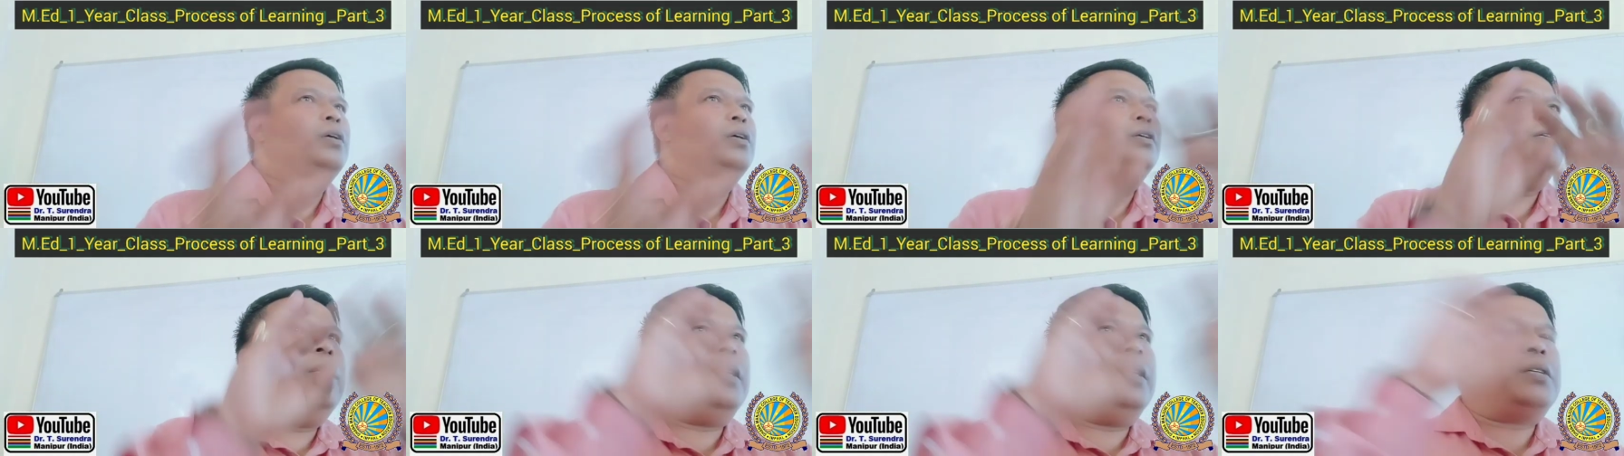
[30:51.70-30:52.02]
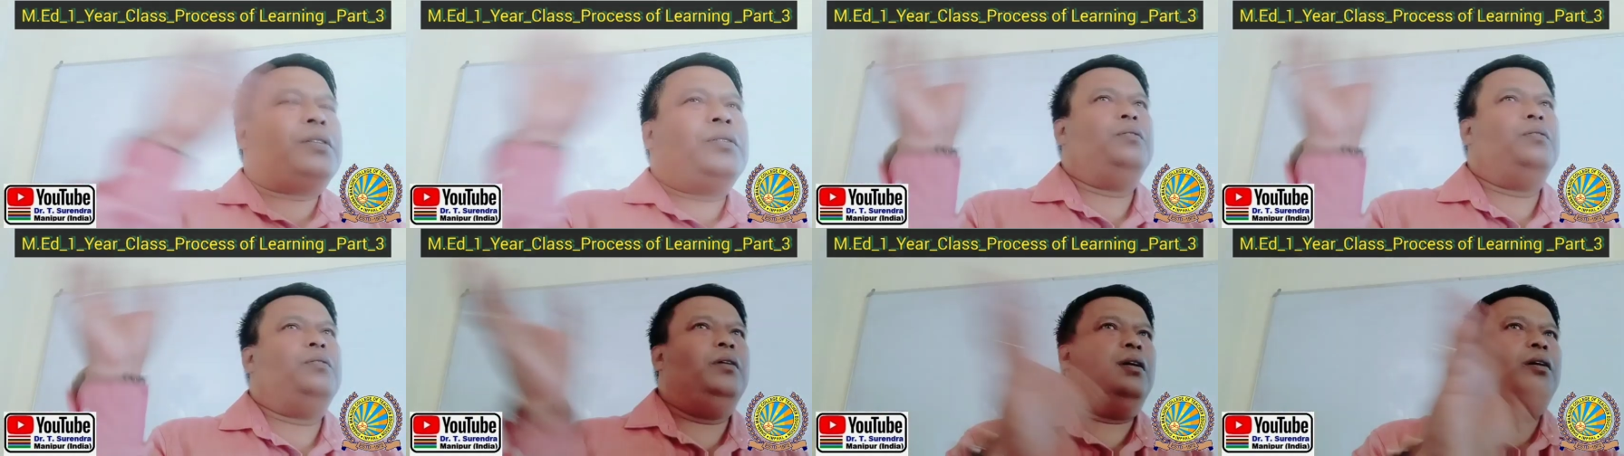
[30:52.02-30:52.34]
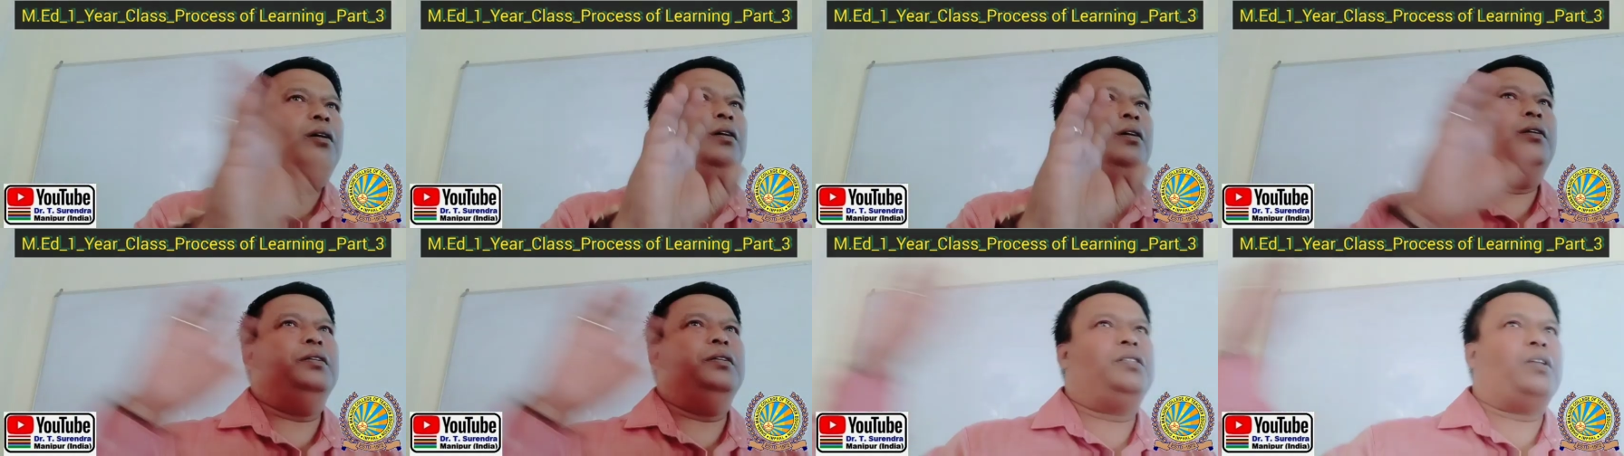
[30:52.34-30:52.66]
Yes,
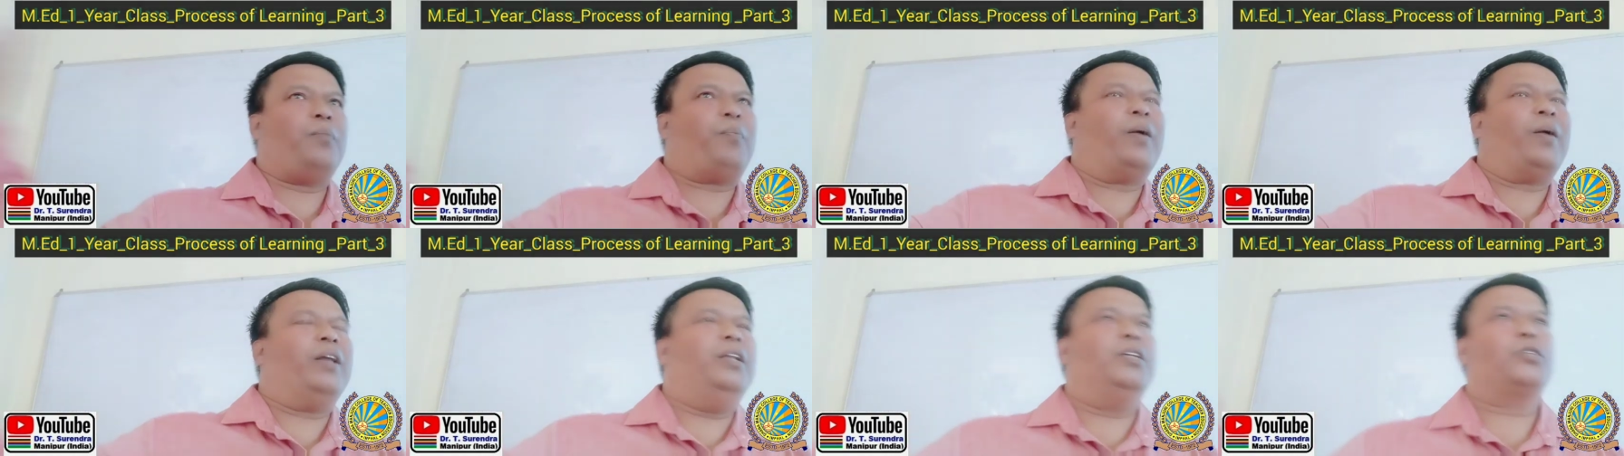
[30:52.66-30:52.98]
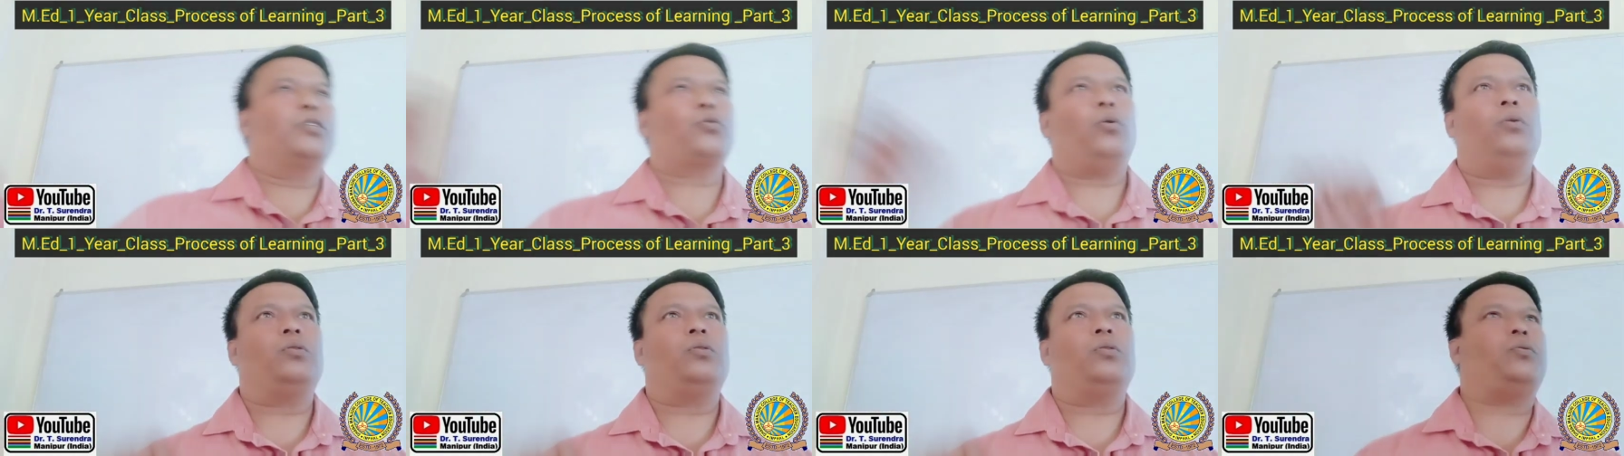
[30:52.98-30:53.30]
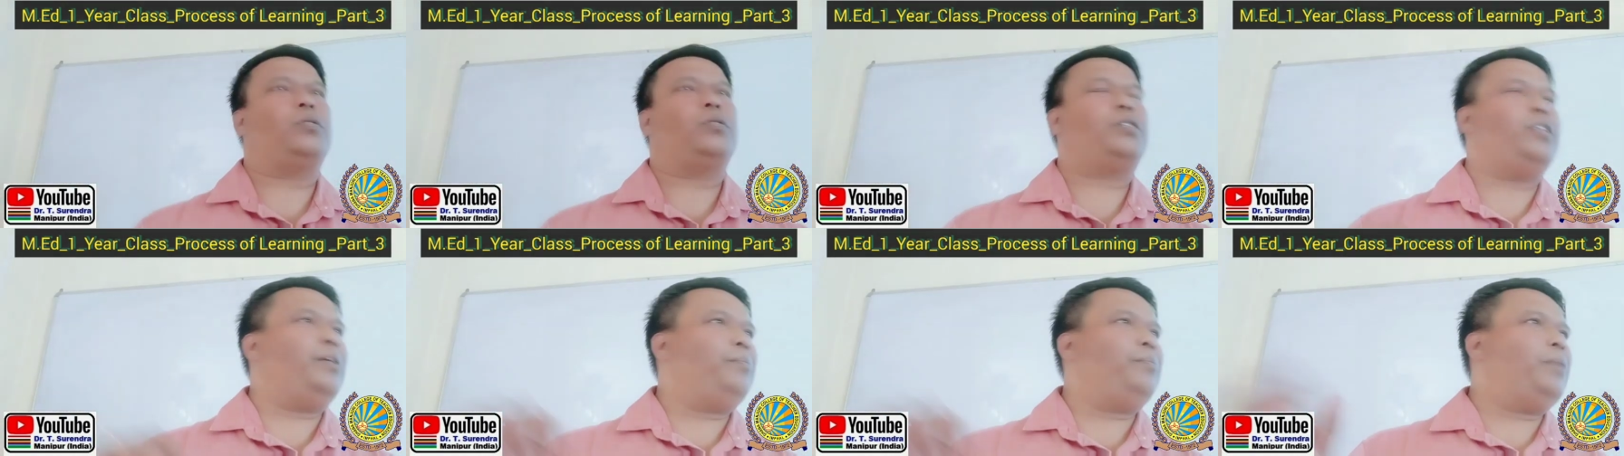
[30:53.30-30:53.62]
in Japanese
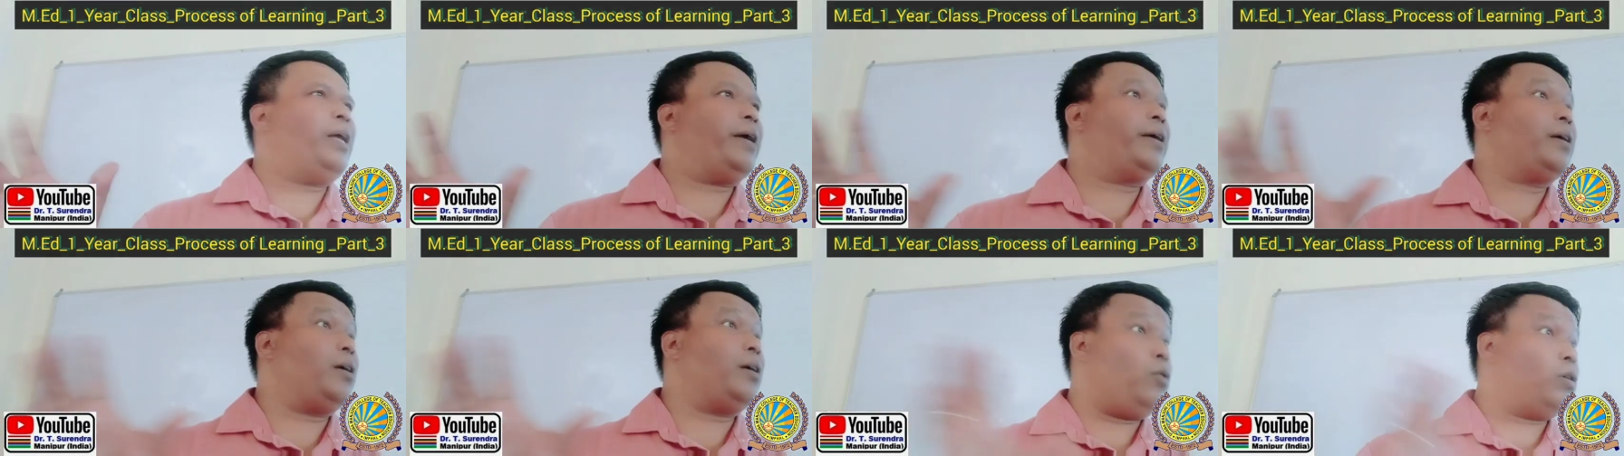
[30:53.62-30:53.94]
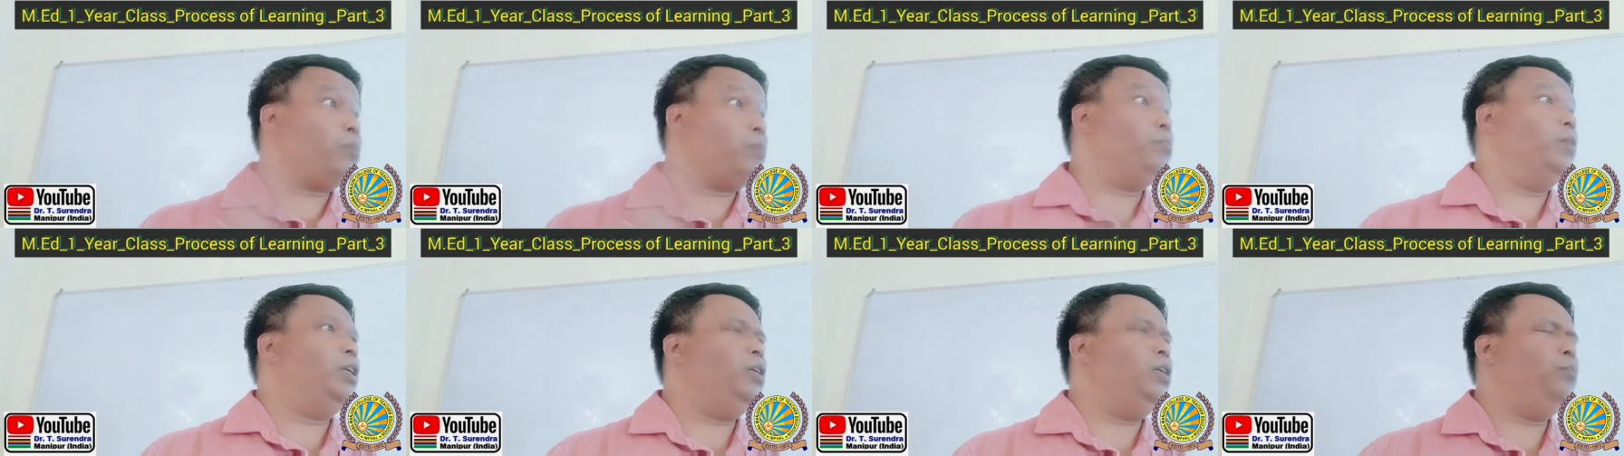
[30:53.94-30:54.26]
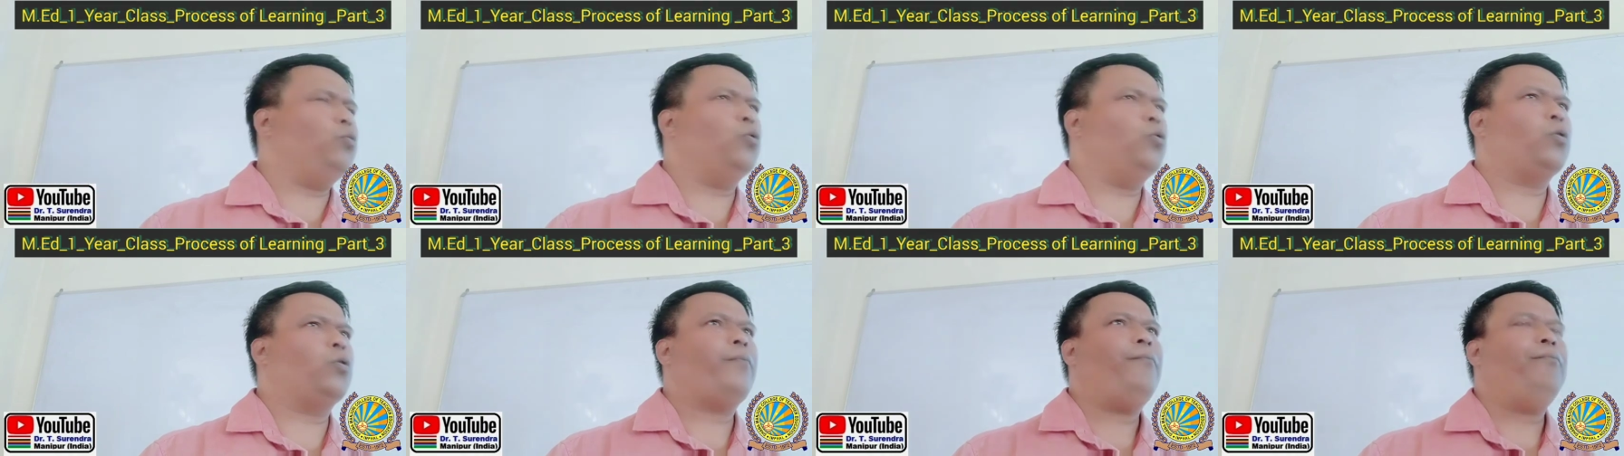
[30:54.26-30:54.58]
also, same like our
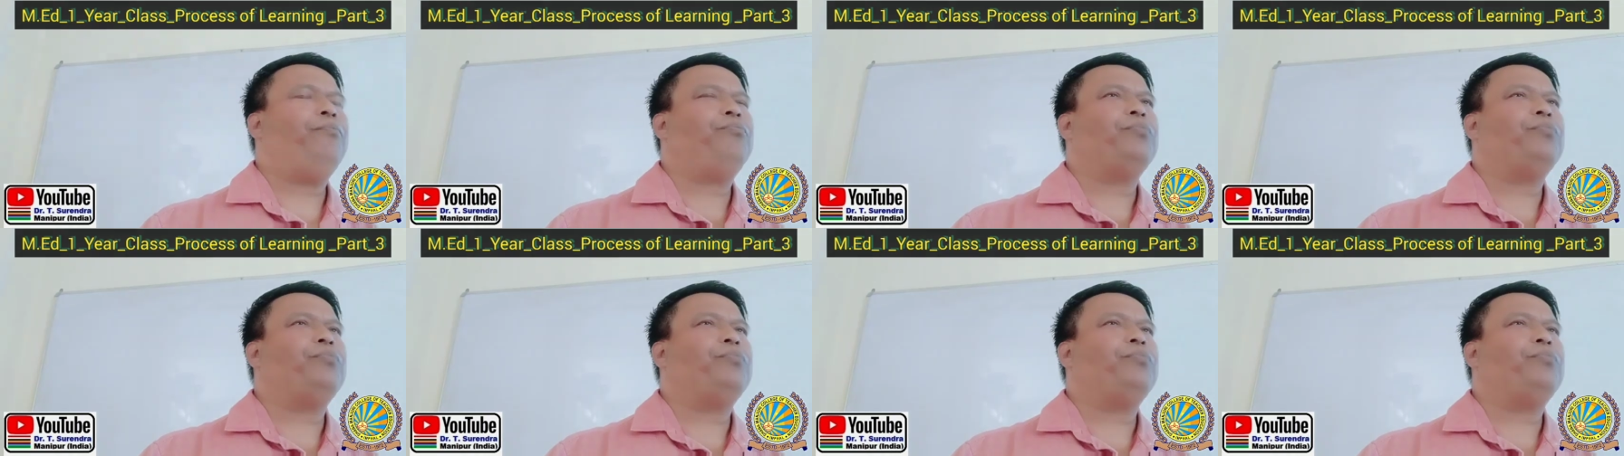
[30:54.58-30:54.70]
Manipur.